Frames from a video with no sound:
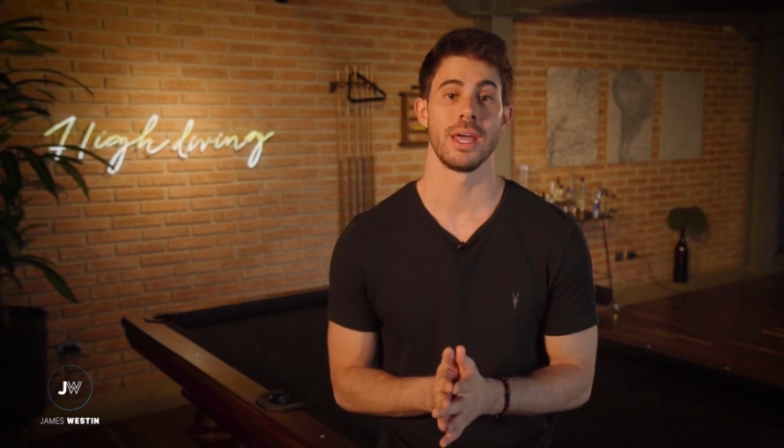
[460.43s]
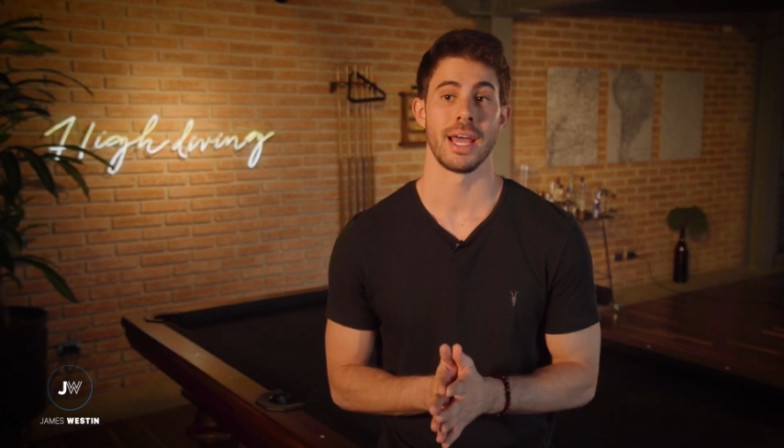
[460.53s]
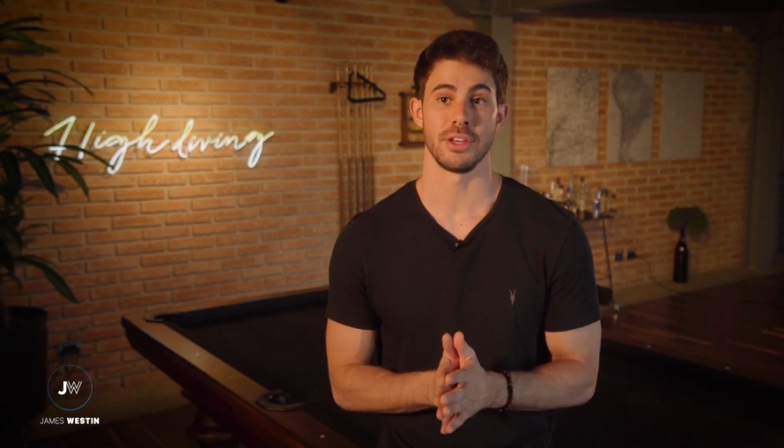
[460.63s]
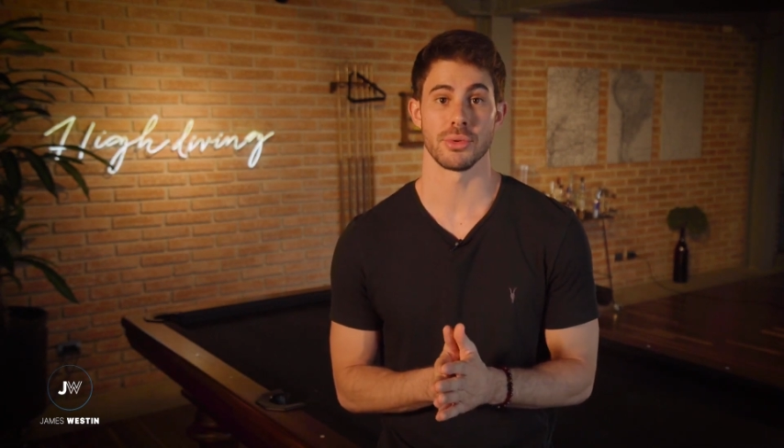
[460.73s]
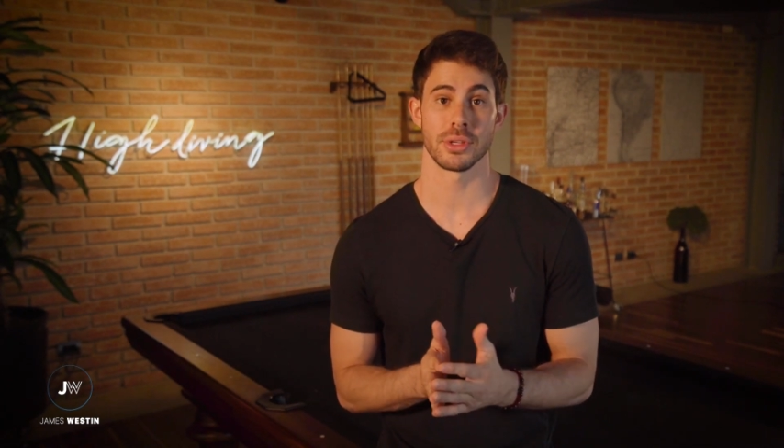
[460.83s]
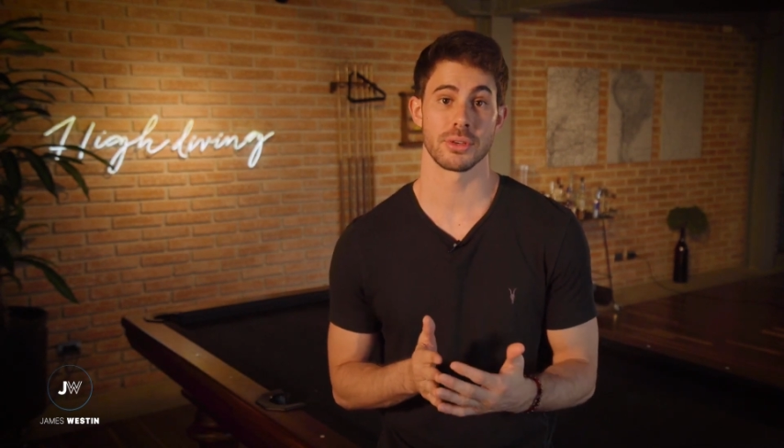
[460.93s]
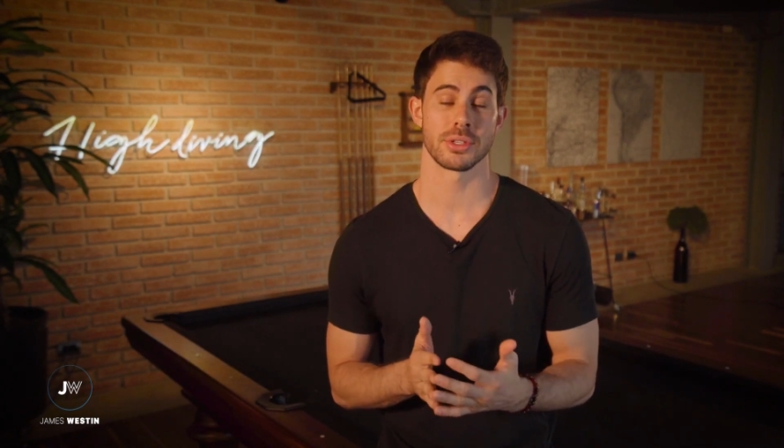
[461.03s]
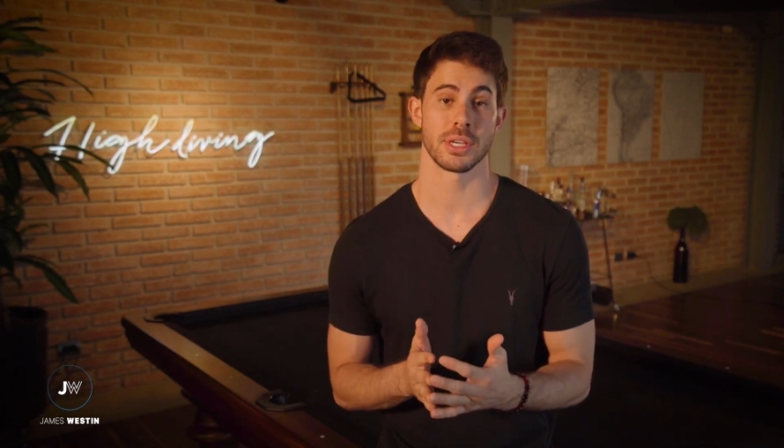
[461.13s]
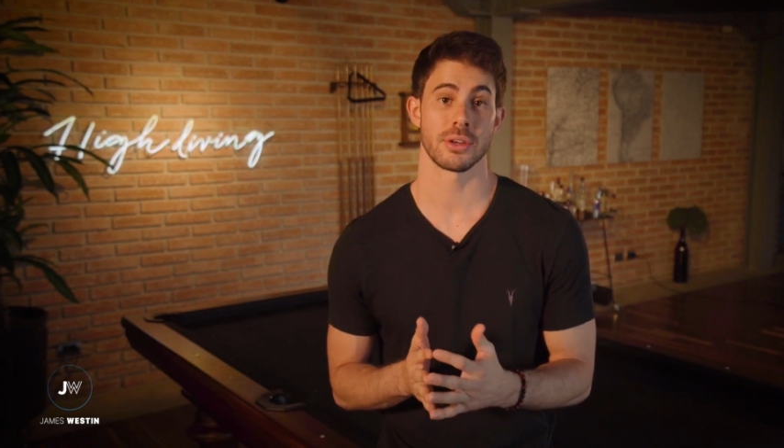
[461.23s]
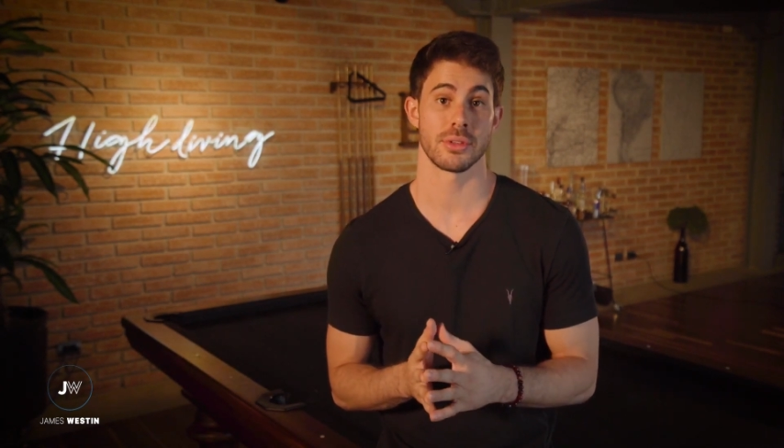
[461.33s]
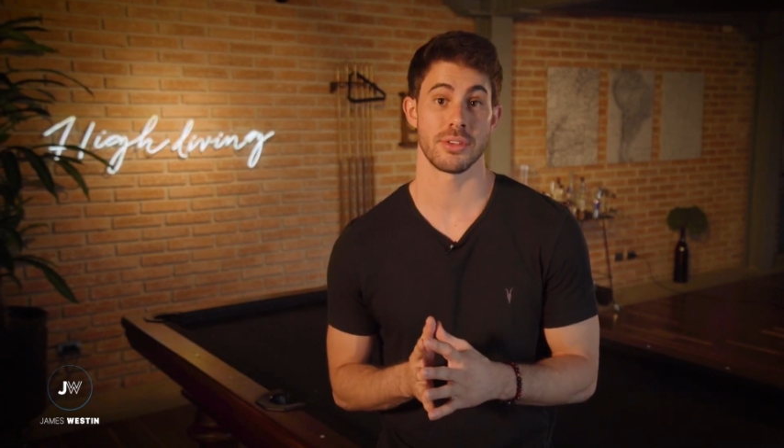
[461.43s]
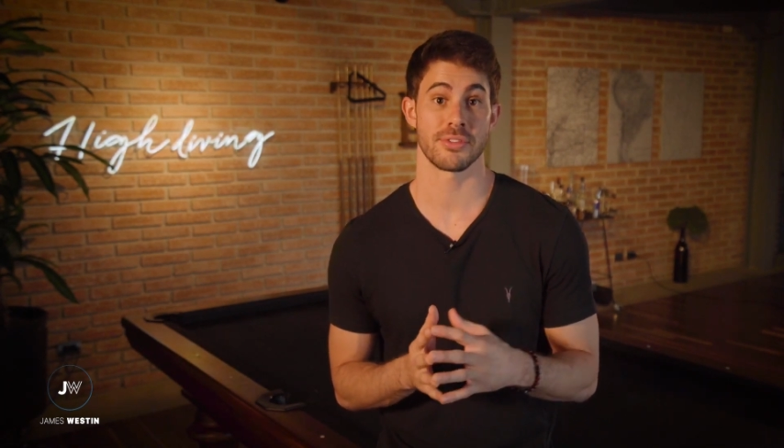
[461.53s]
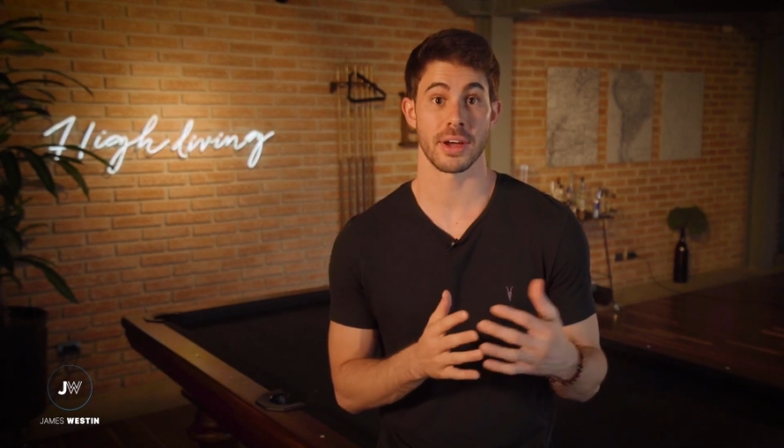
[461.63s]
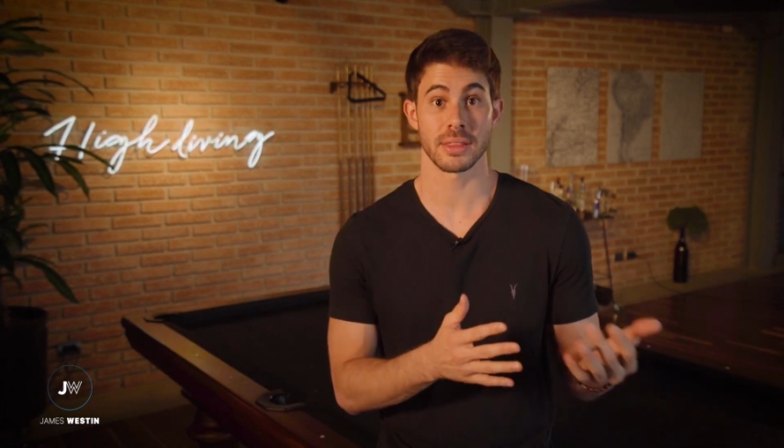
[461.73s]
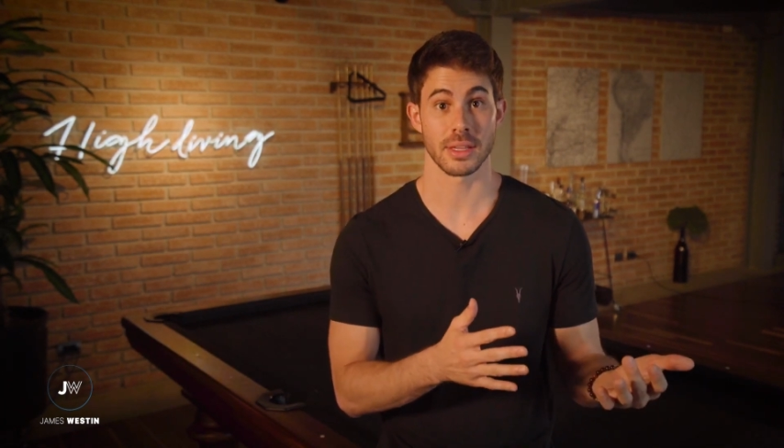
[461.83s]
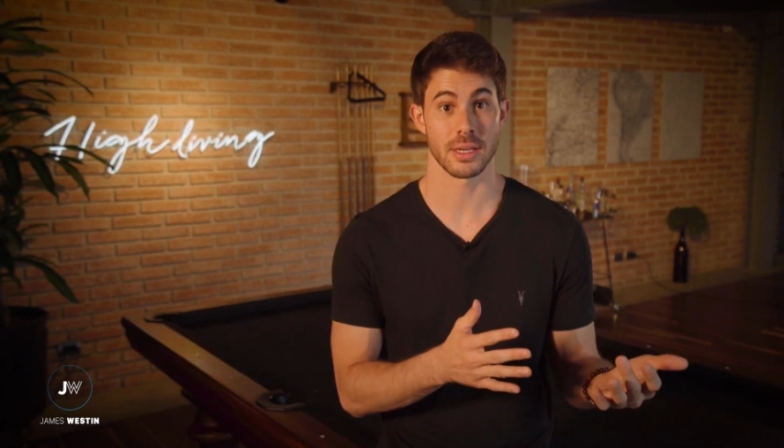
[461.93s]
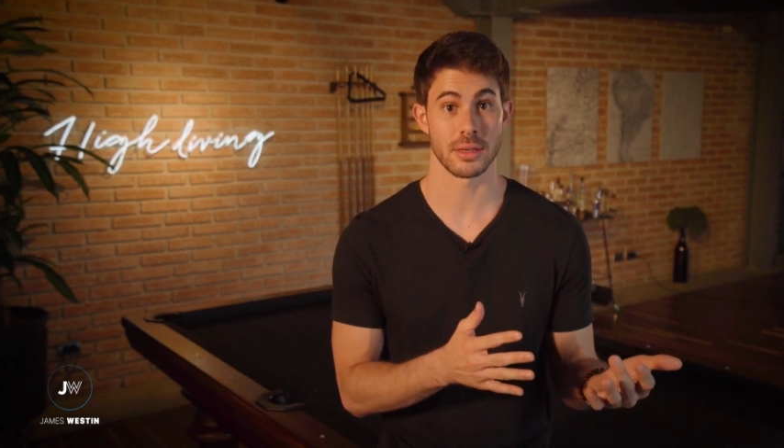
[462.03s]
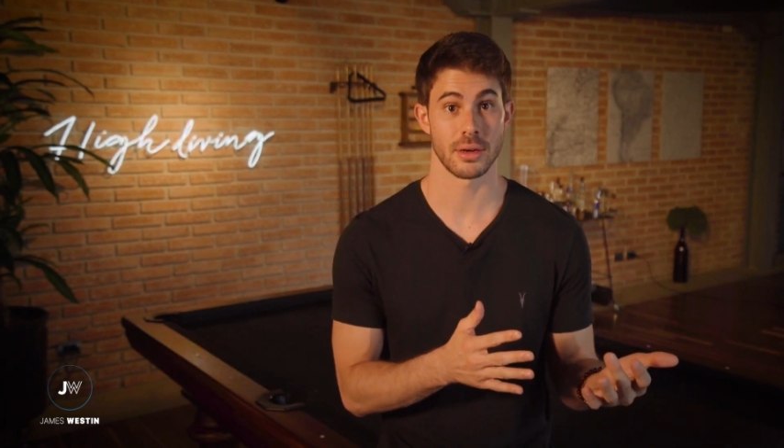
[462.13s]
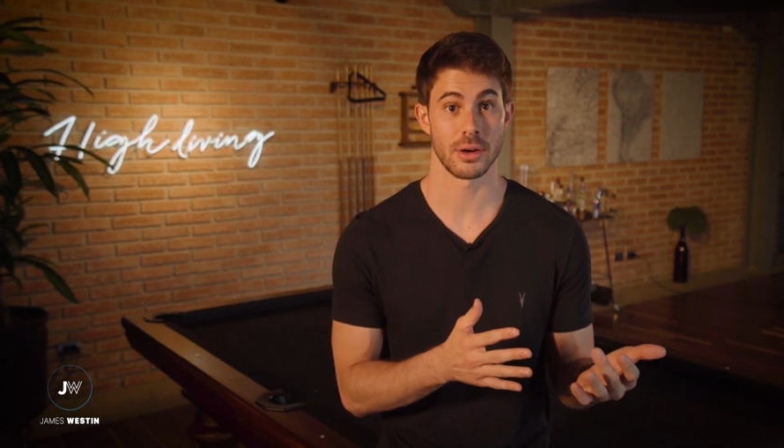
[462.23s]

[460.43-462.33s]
And you really understand, are they friendly?